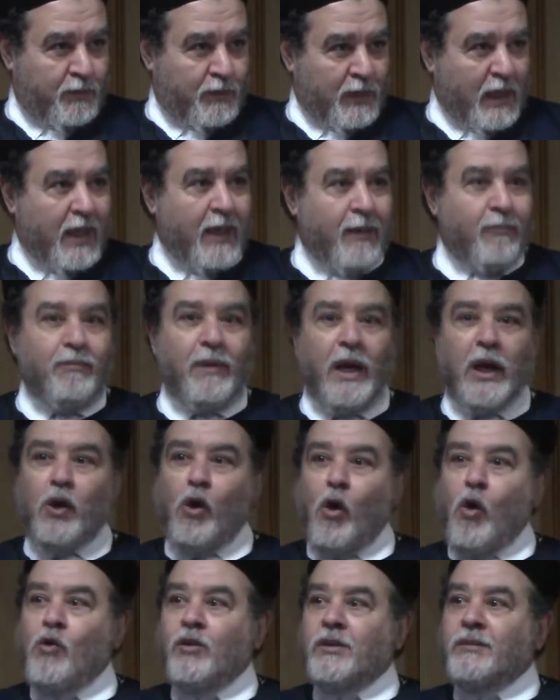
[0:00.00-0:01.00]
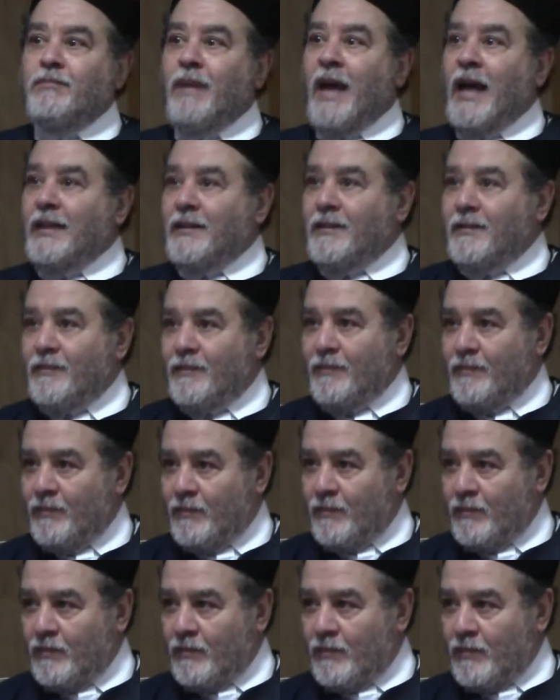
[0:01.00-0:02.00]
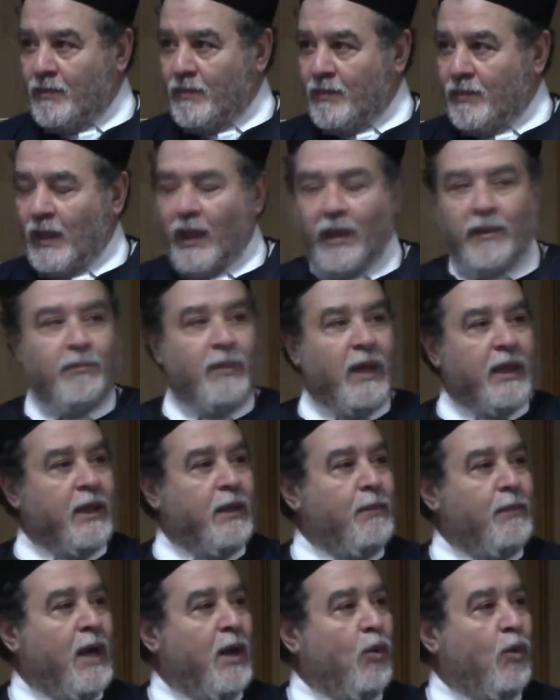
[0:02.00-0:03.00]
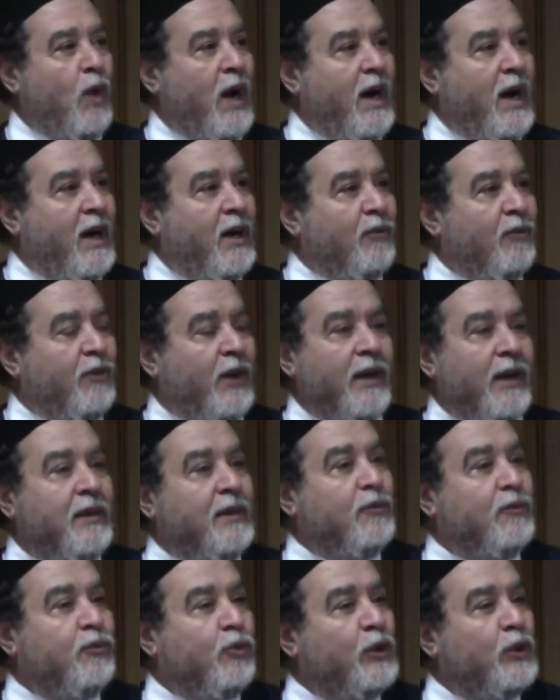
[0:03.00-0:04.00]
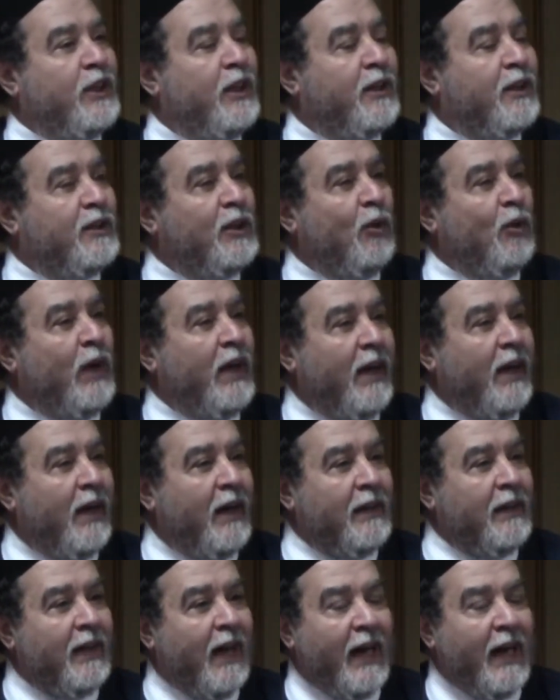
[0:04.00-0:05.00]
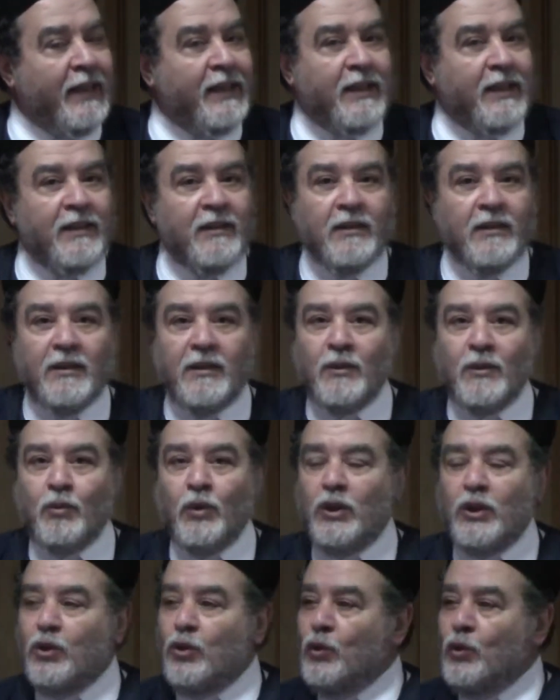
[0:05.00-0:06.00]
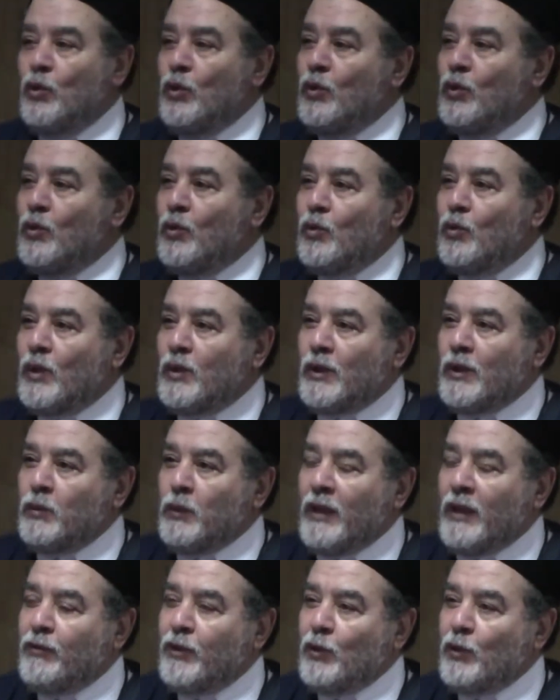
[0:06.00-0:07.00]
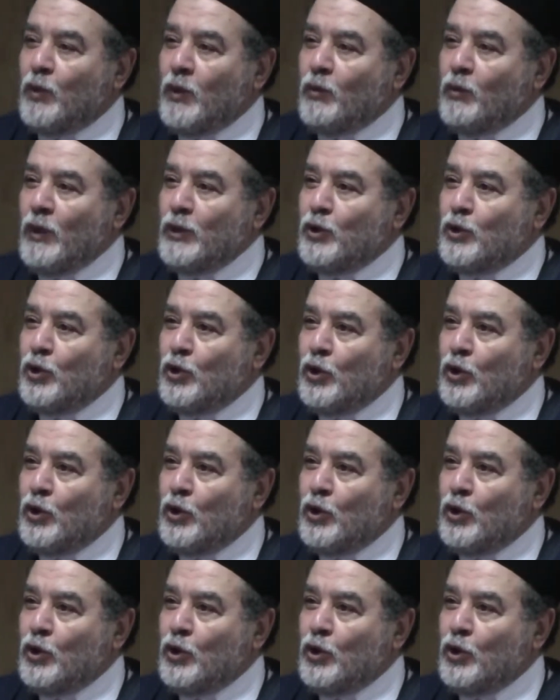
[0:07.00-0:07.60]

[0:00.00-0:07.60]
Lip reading: I'm my own man. I marry my wife, I live with her the way I like, we do whatever we want to